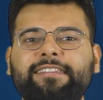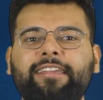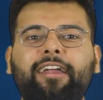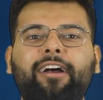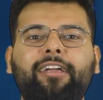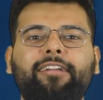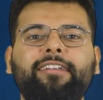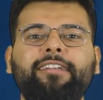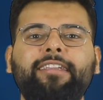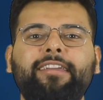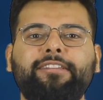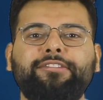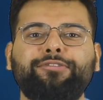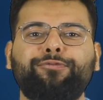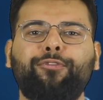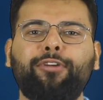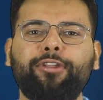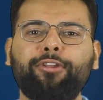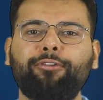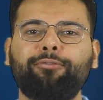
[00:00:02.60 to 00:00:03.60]
regarded as
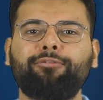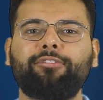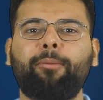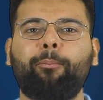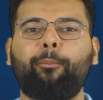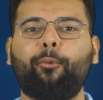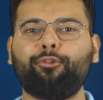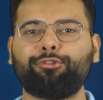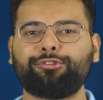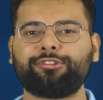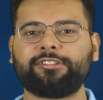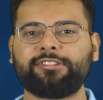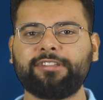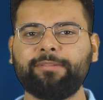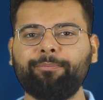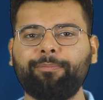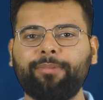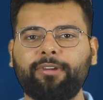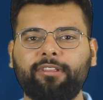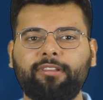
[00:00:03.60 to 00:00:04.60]
one of the most
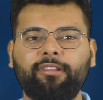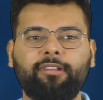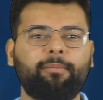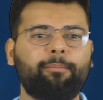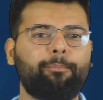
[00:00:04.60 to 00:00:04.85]
simple,